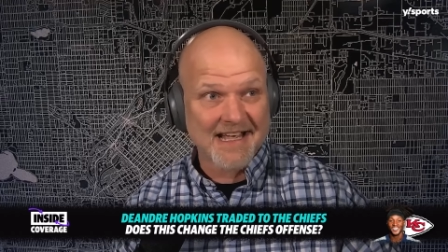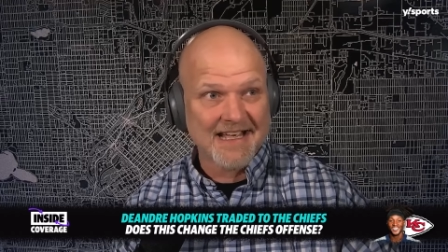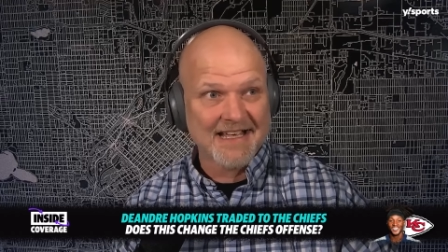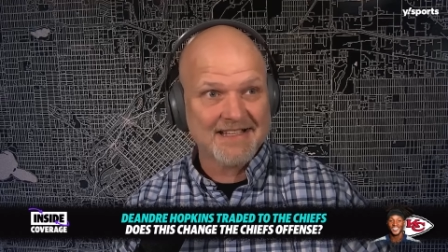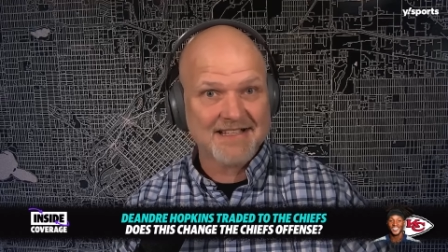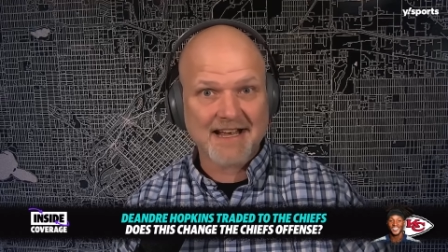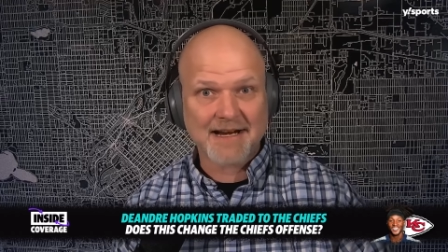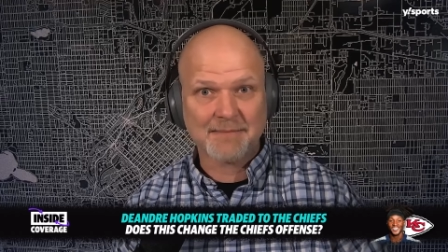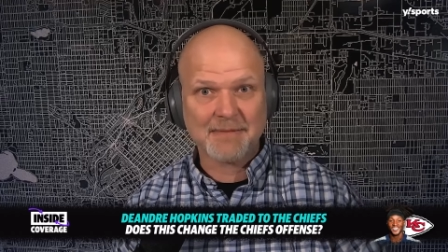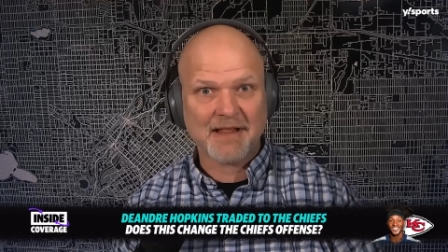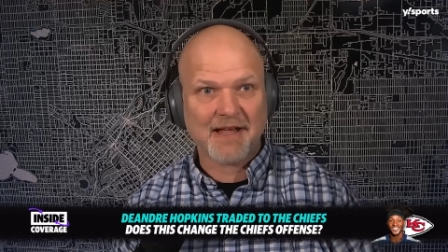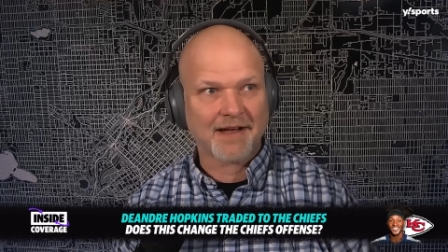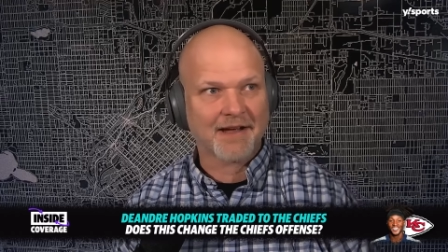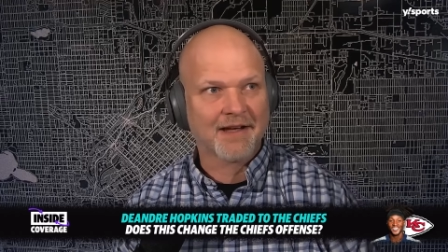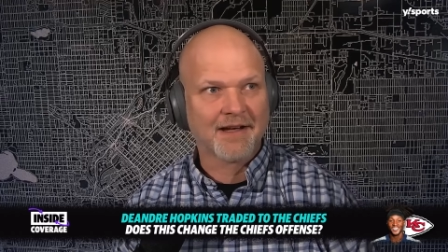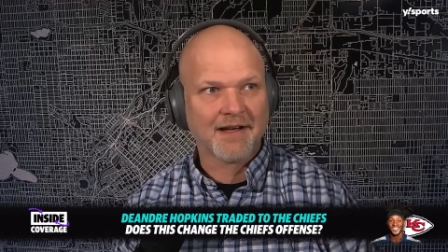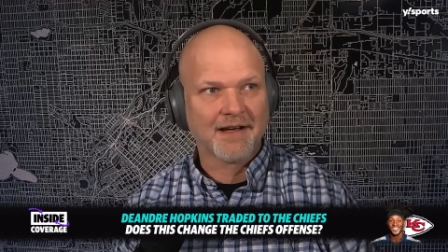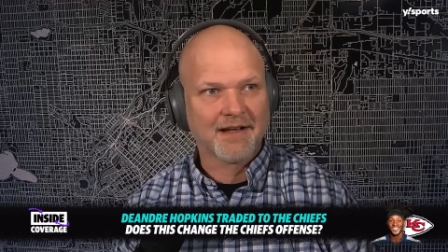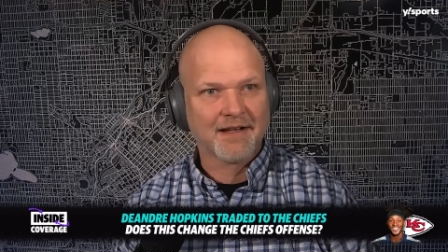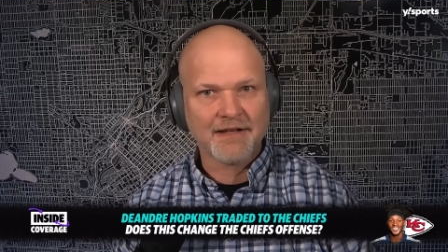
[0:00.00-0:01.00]
He's got to be like,
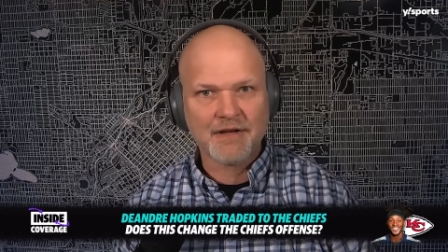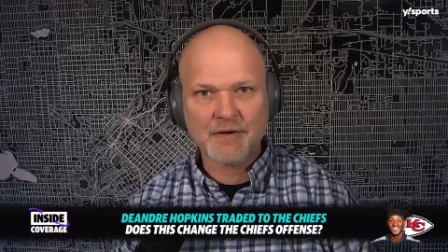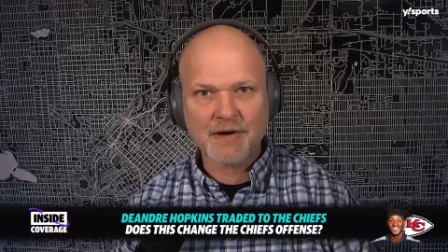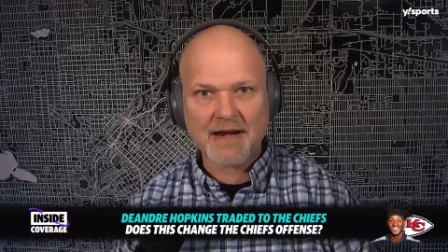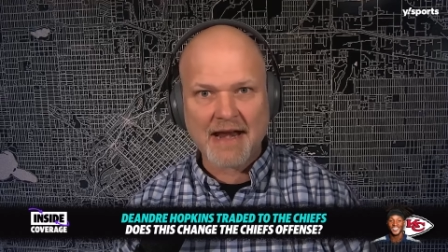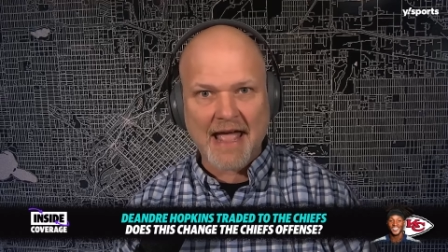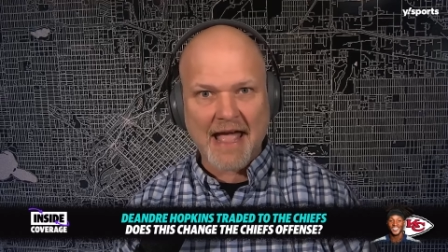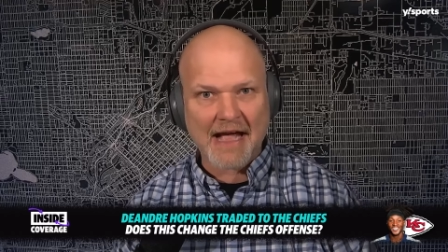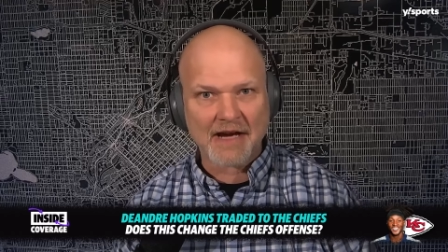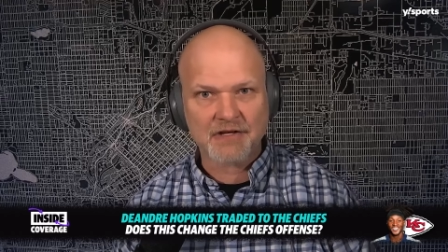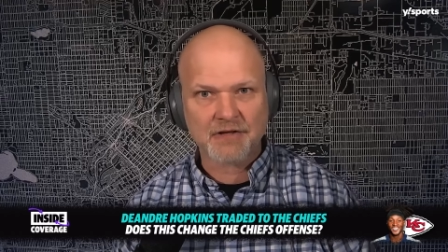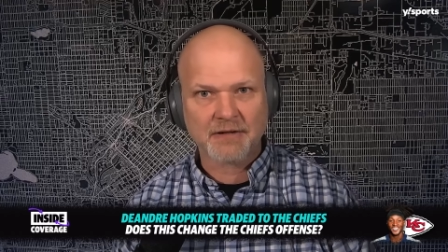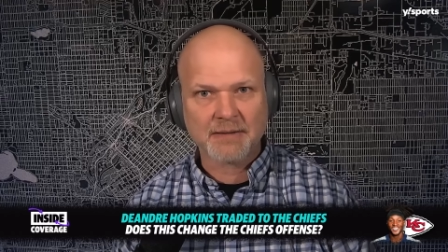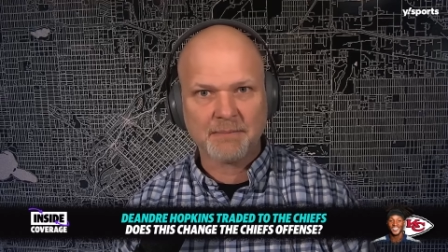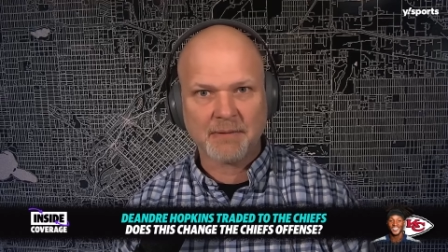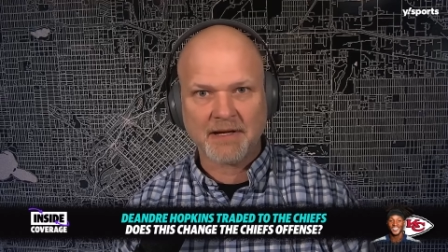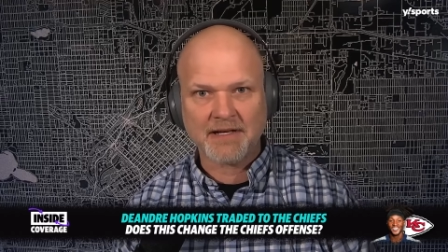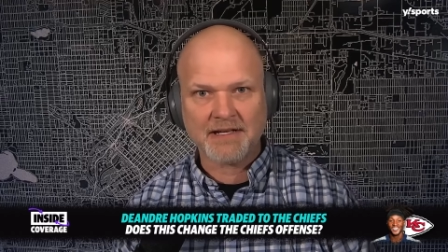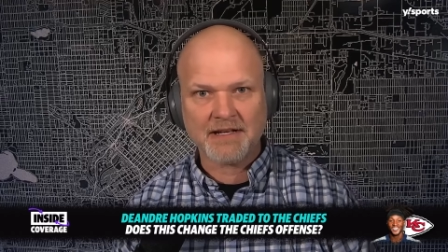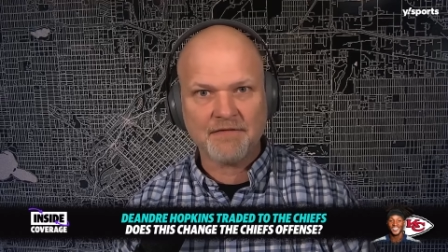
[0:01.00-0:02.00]
you could actually
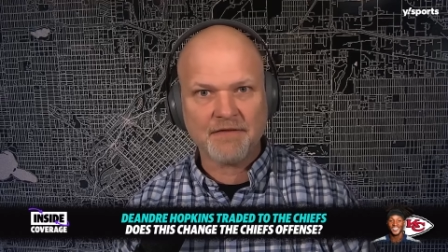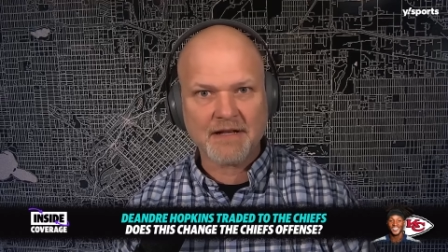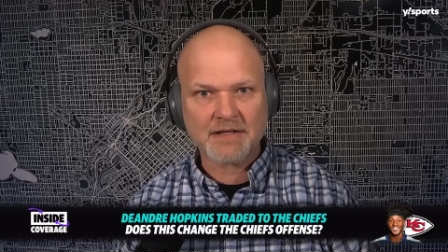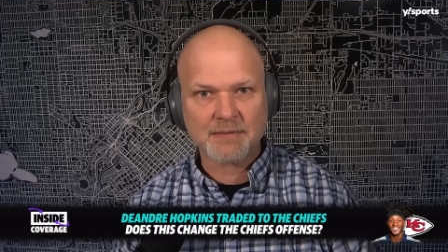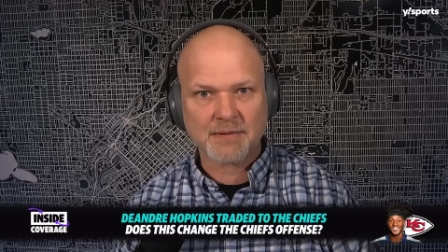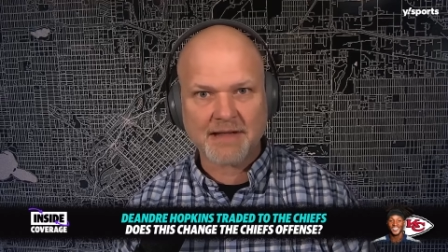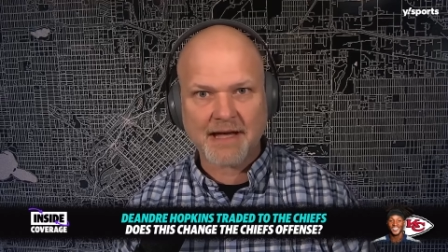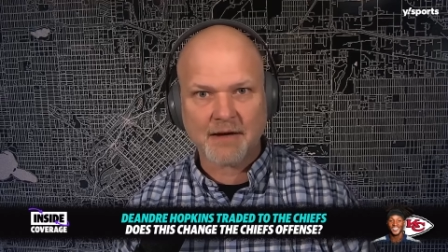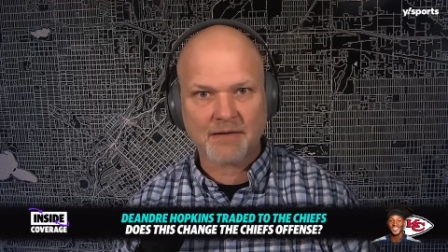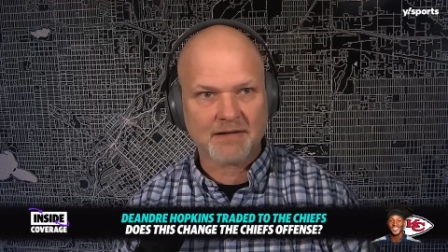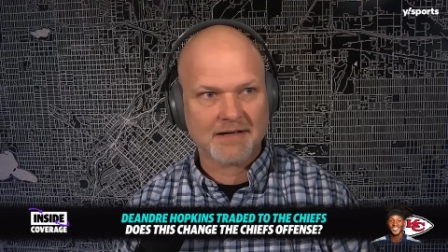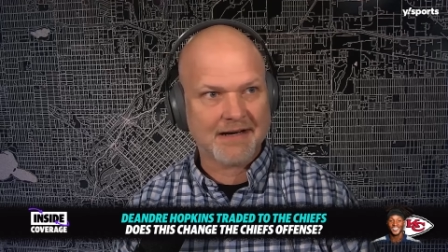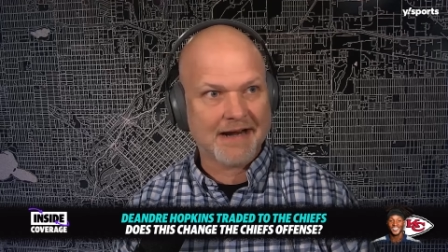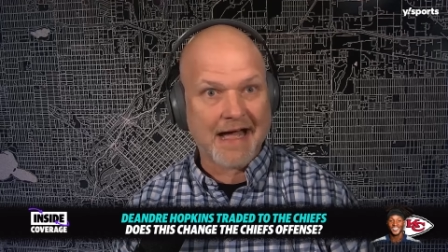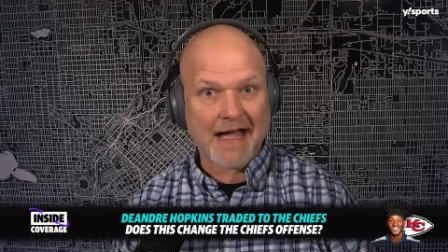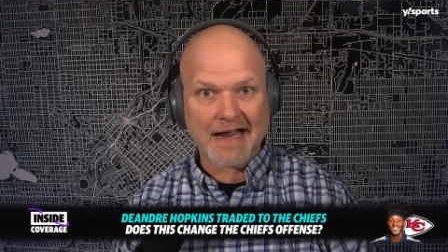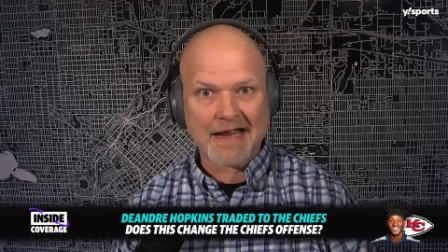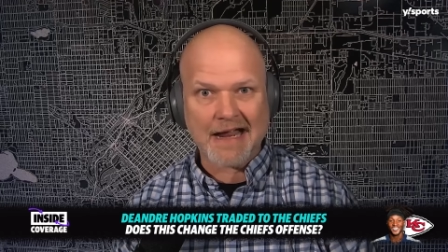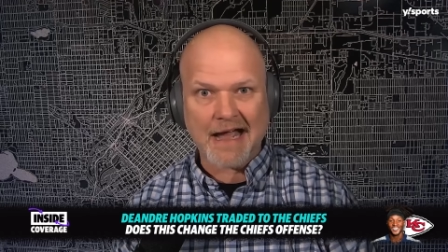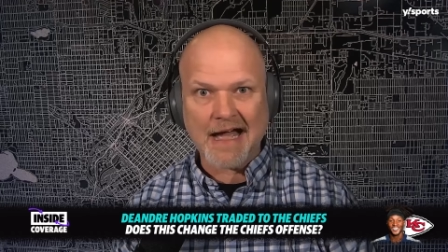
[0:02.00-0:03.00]
play defense without
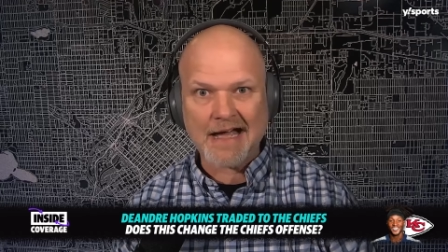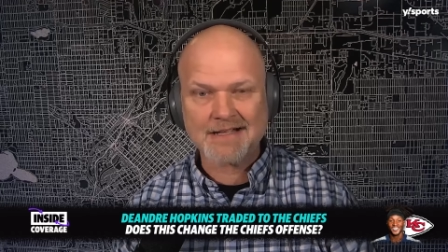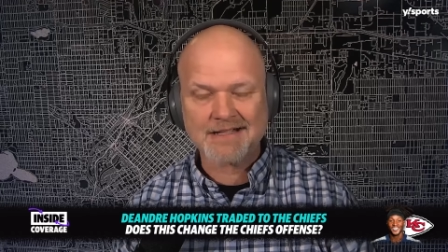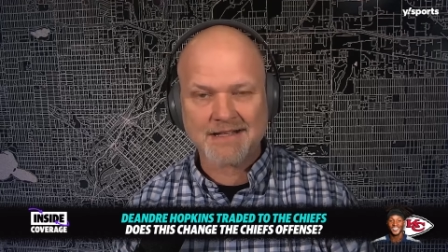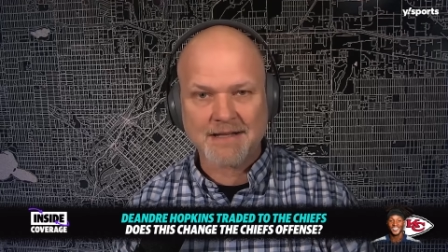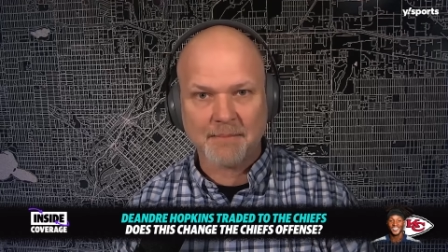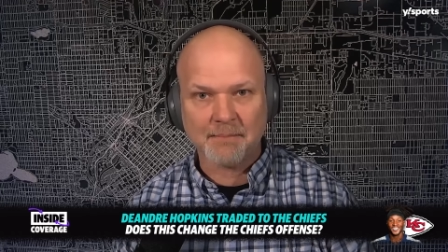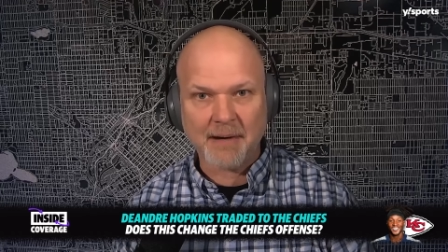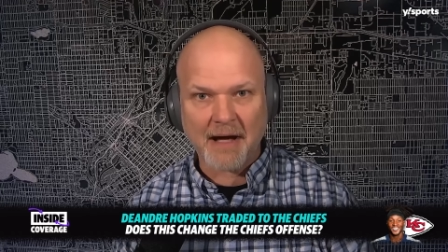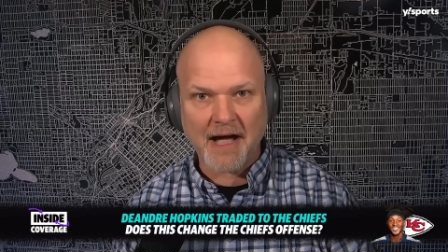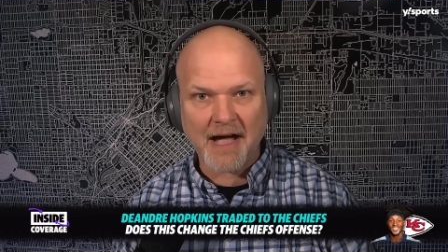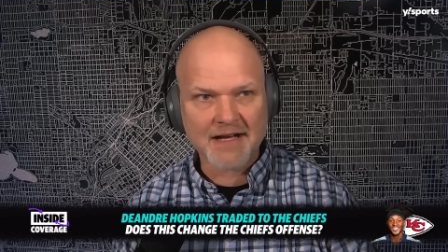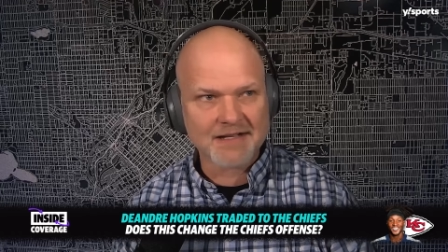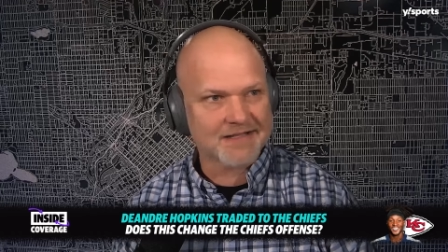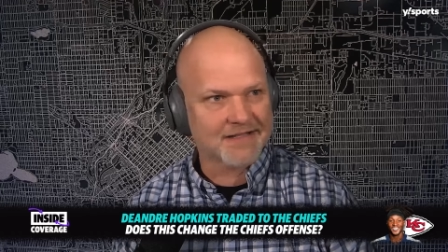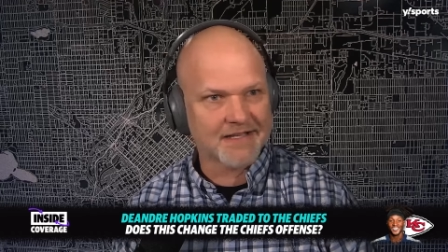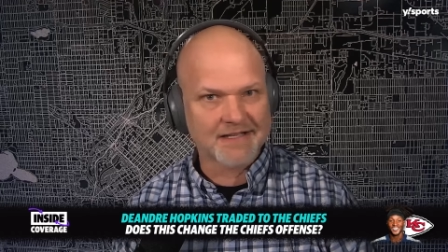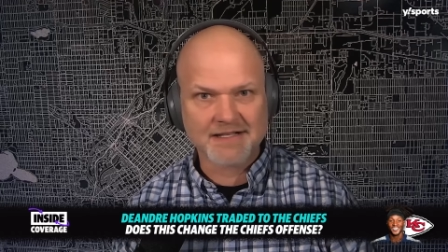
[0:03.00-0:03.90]
nine guys in the box?